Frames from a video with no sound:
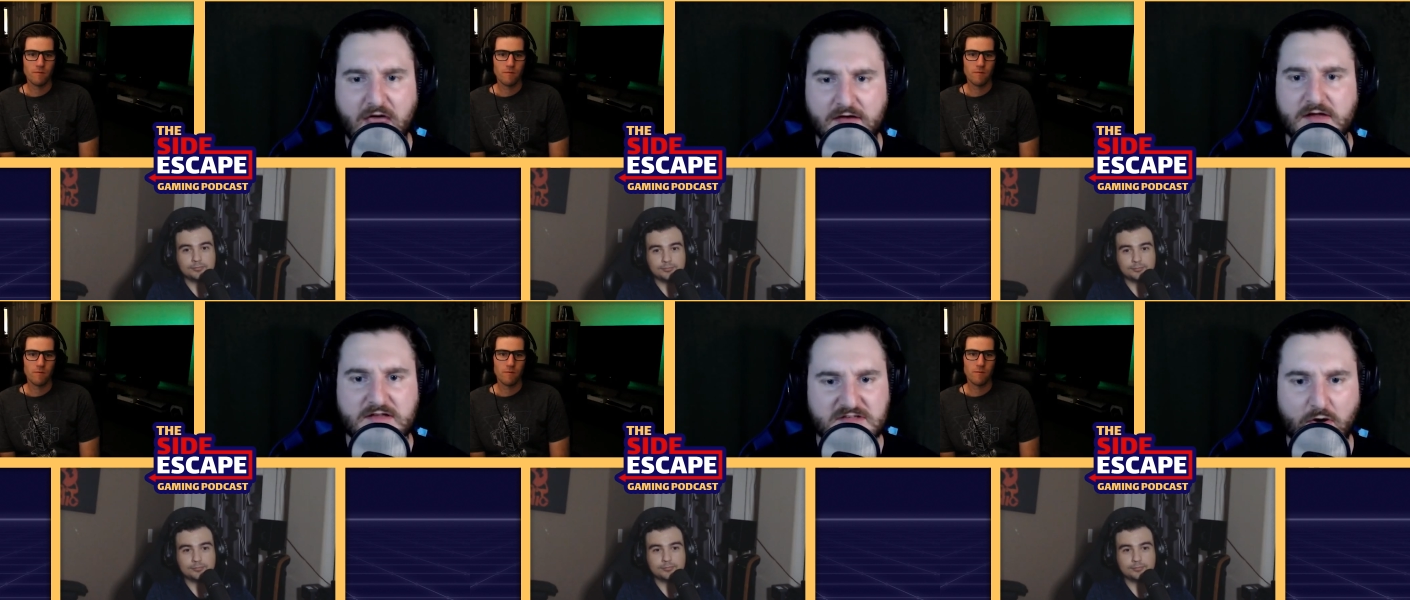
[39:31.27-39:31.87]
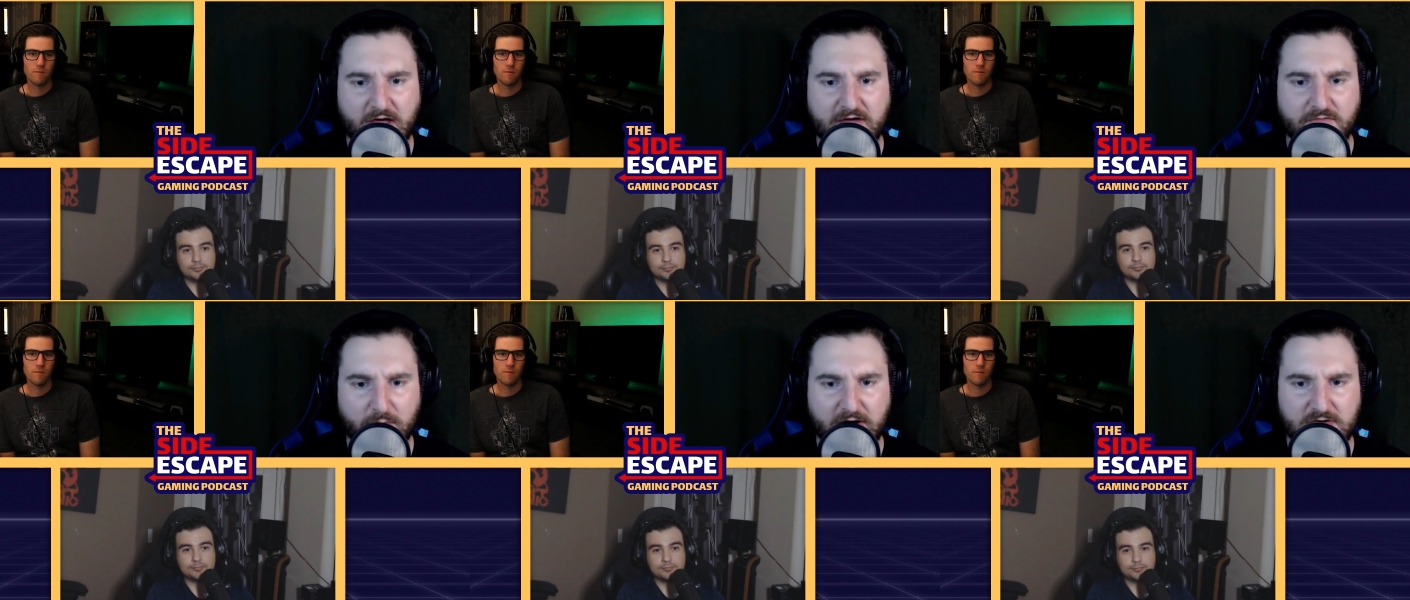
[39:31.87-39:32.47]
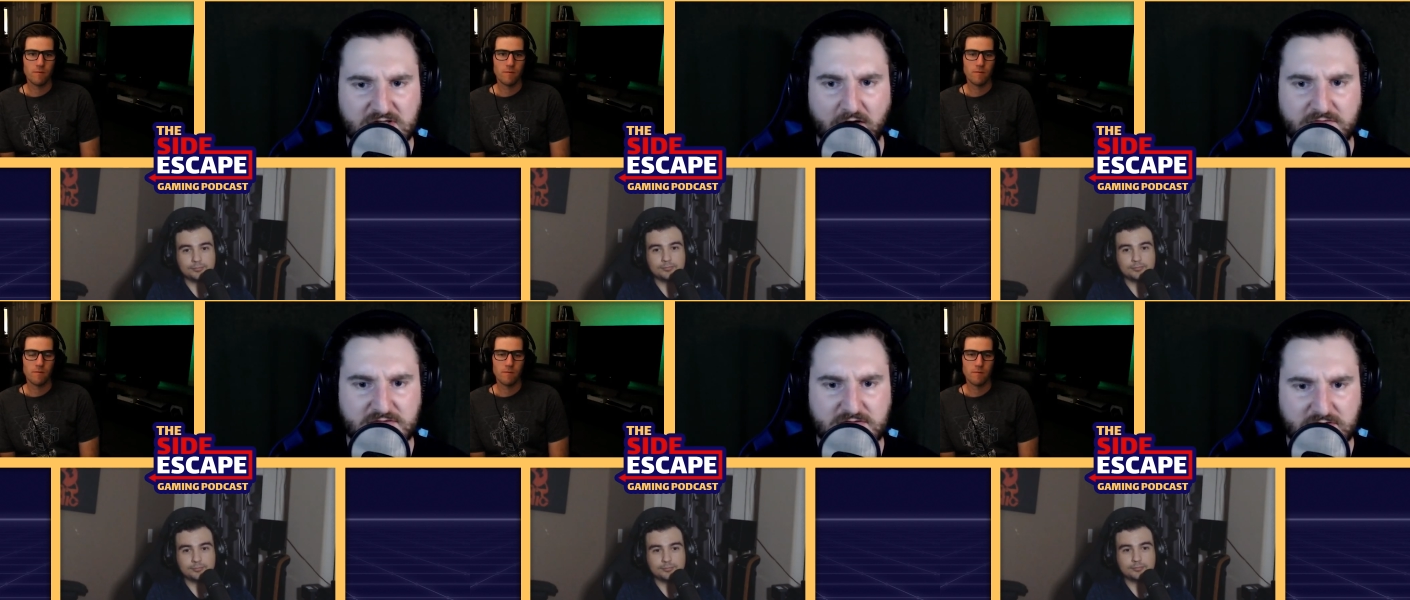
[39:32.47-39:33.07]
Speaker 1: then is it okay for
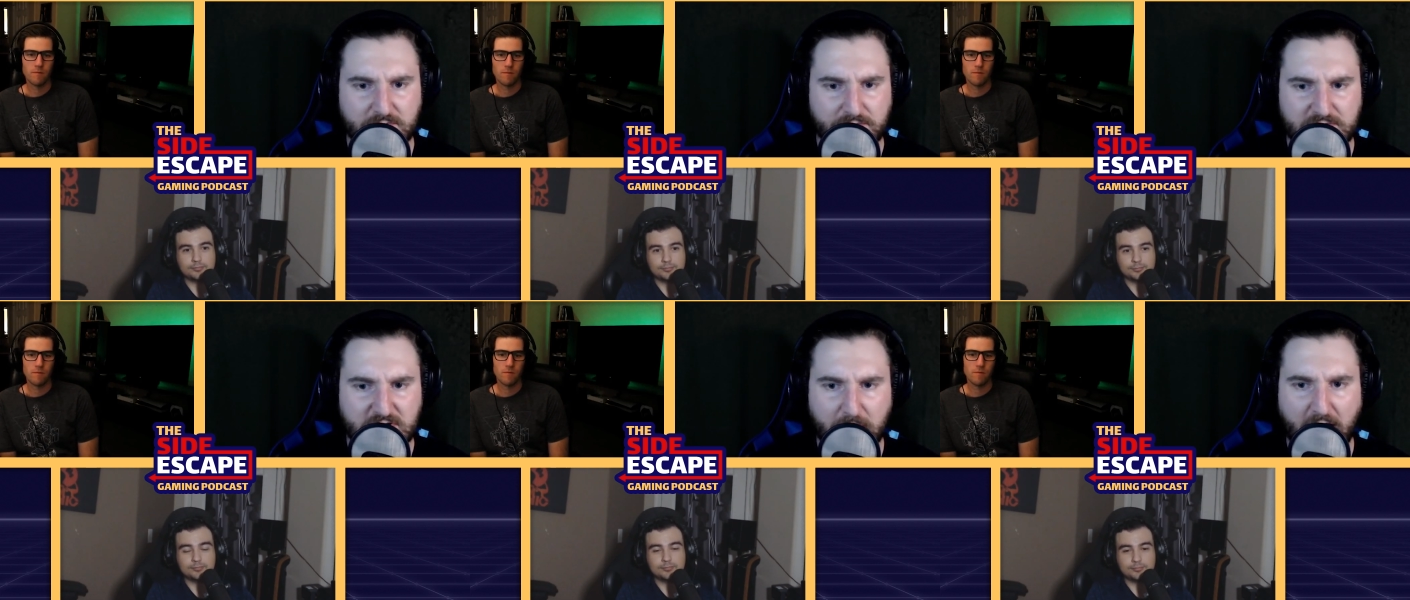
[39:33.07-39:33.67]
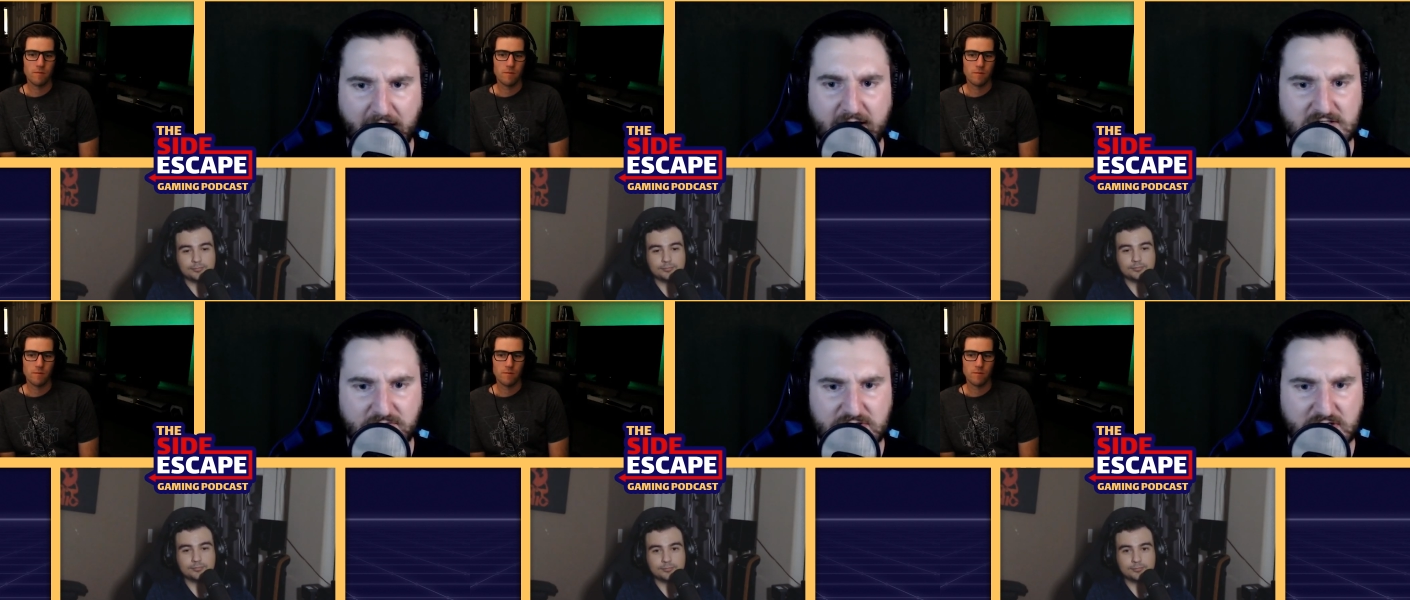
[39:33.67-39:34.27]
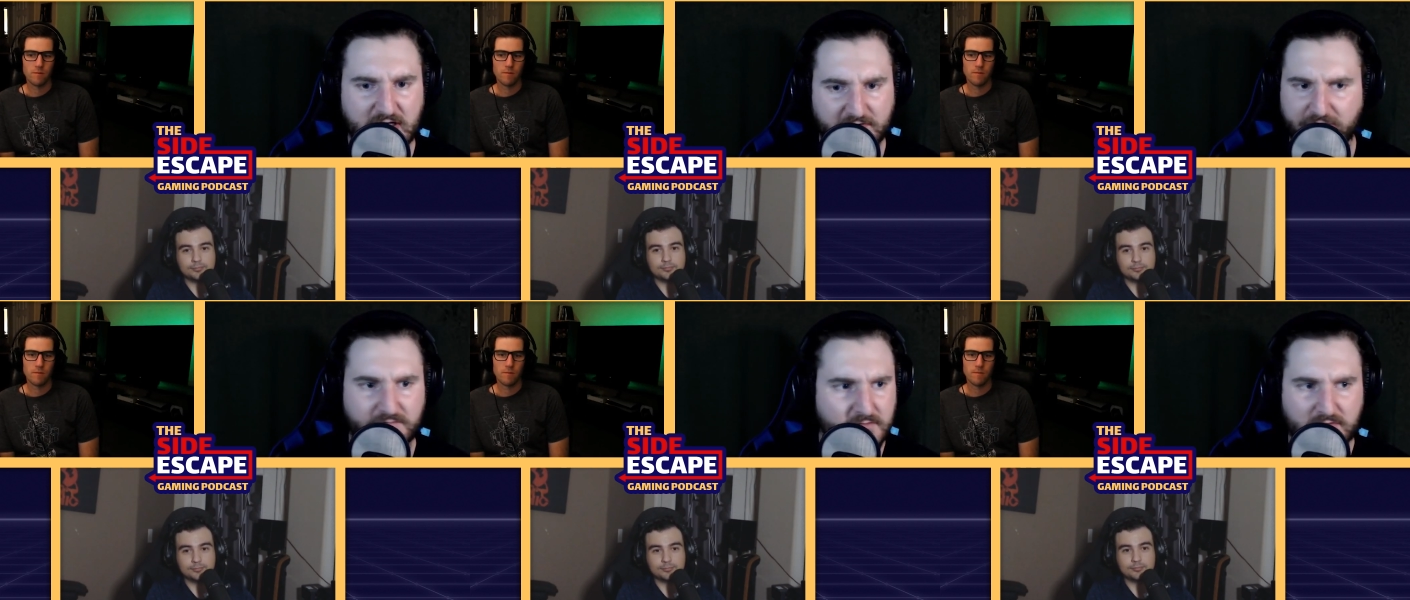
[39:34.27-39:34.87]
Microsoft to to buy Activision
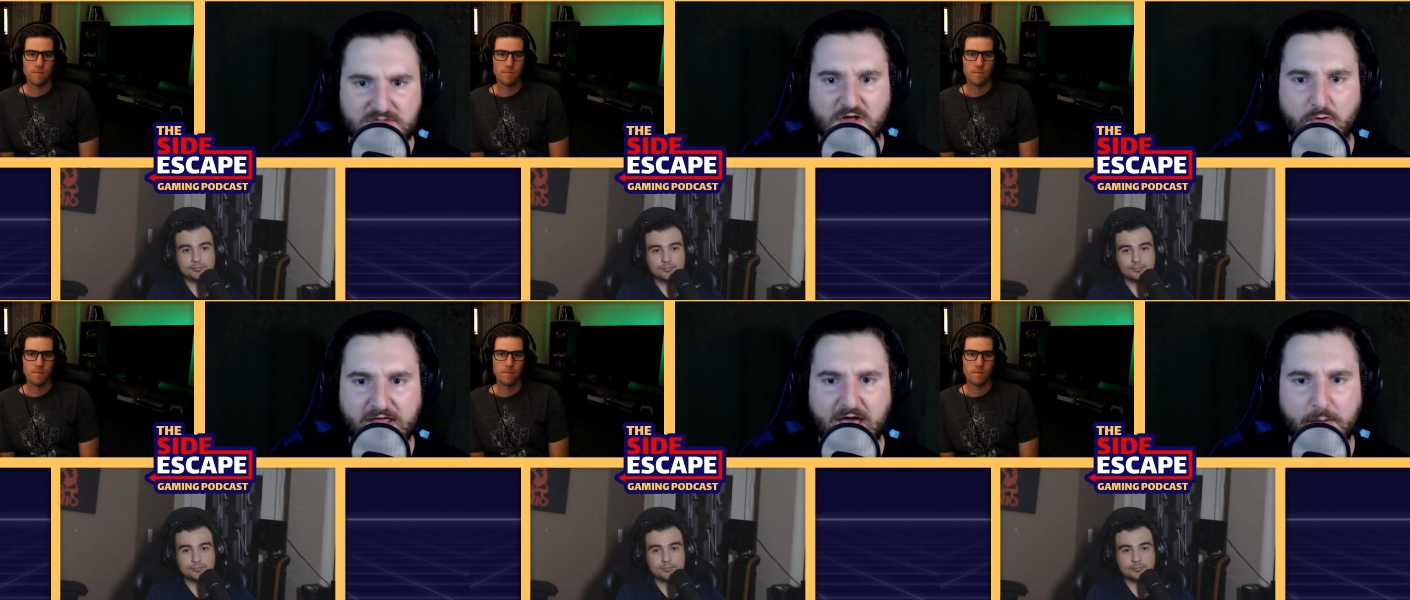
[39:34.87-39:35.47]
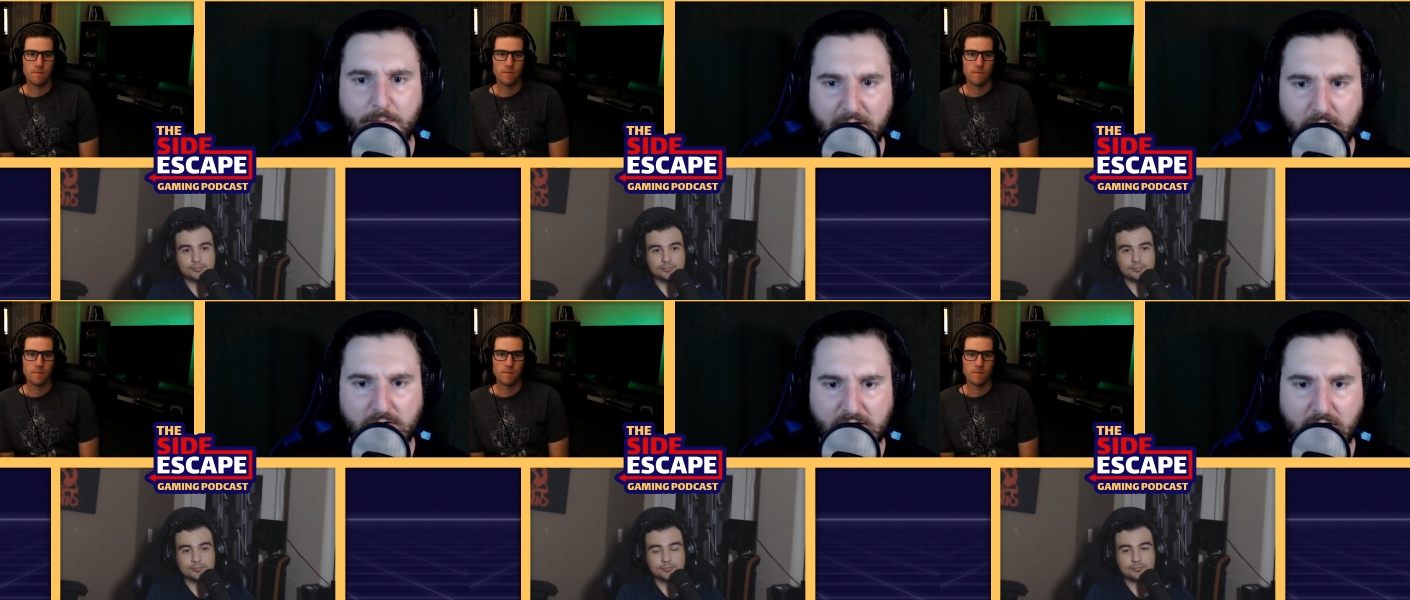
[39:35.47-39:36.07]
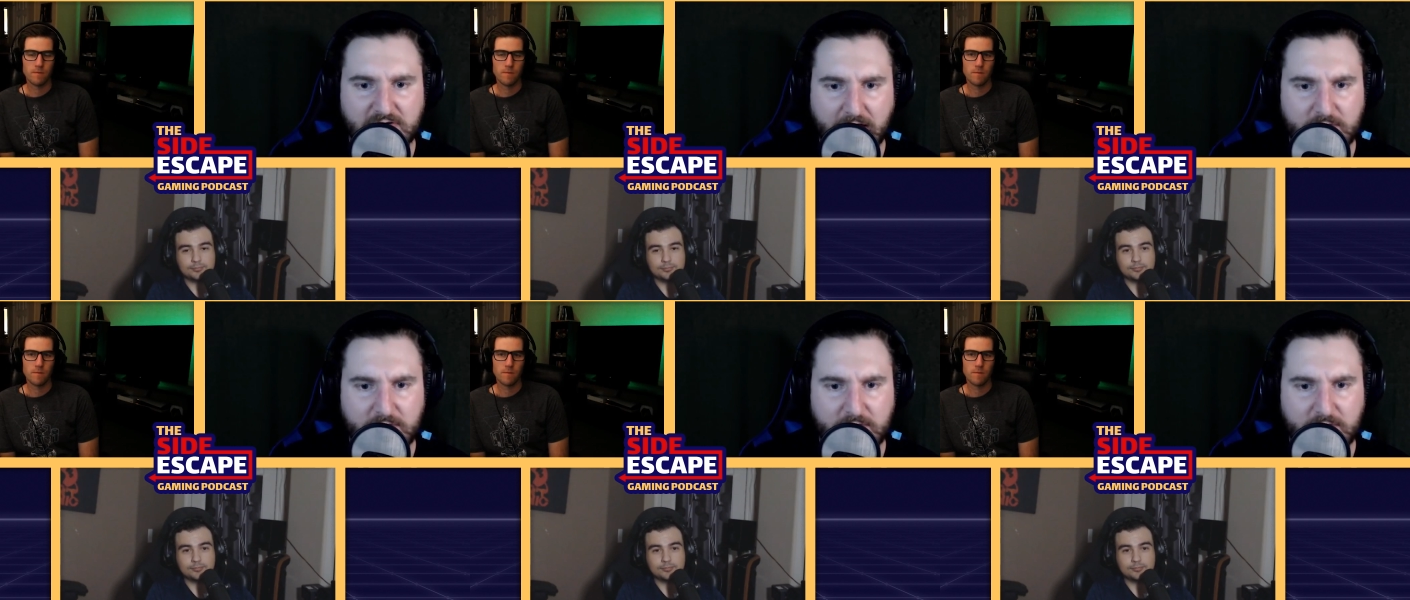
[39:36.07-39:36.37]
if Sony had a better cloud